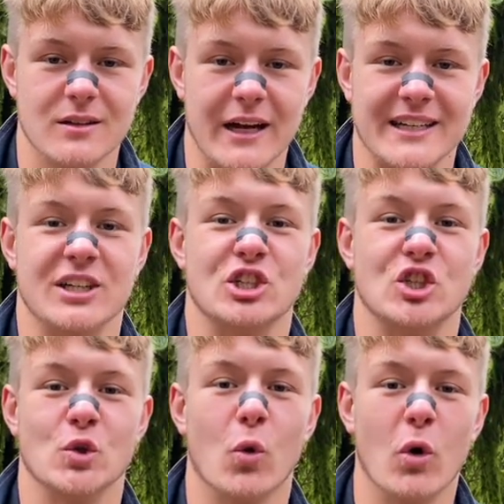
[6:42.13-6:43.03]
and in
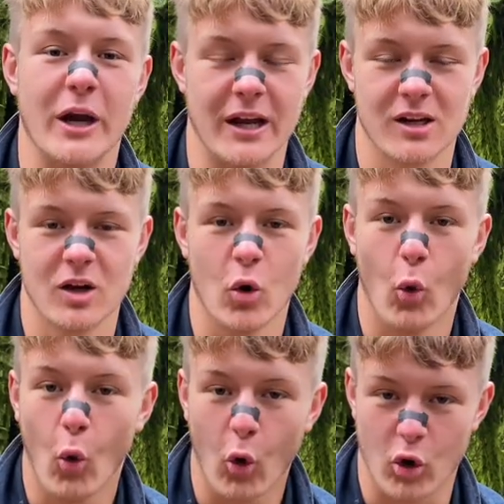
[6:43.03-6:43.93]
joy.
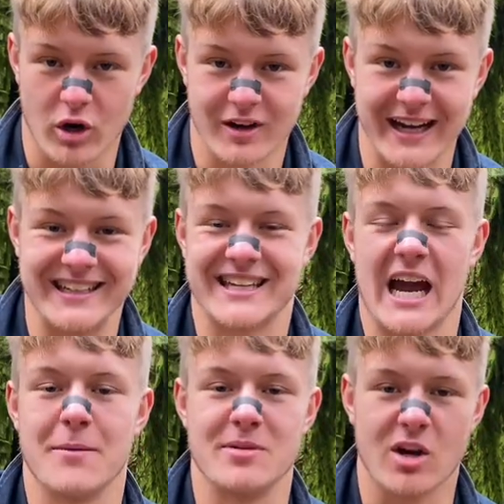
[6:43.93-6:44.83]
Or it
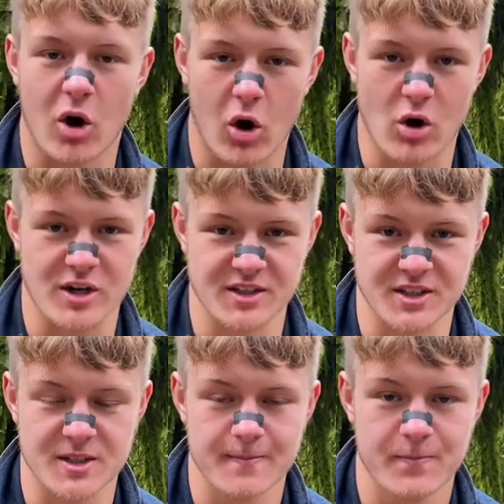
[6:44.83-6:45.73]
can be
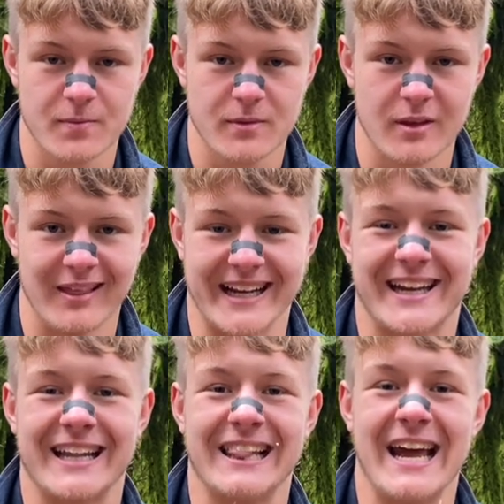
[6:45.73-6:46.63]
hardened like
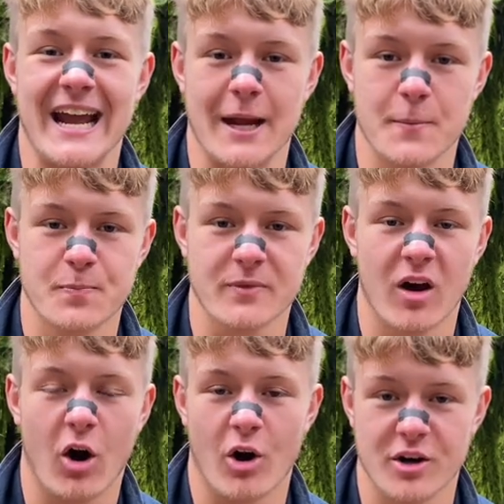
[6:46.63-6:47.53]
clay,
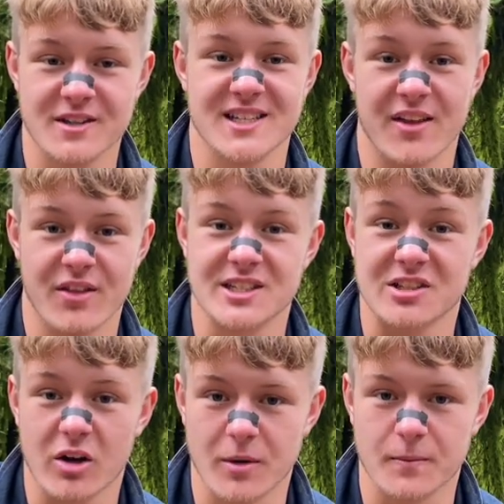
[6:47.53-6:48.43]
hardens in the
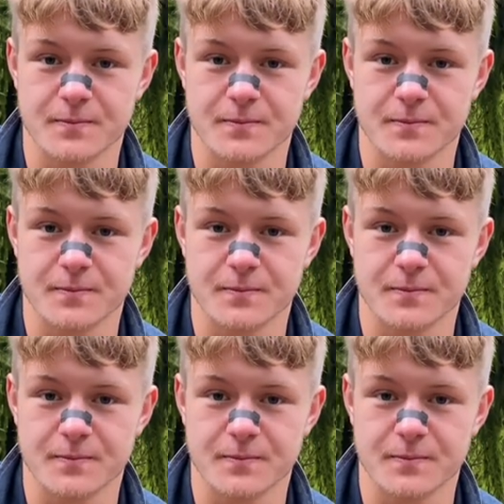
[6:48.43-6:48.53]
sun.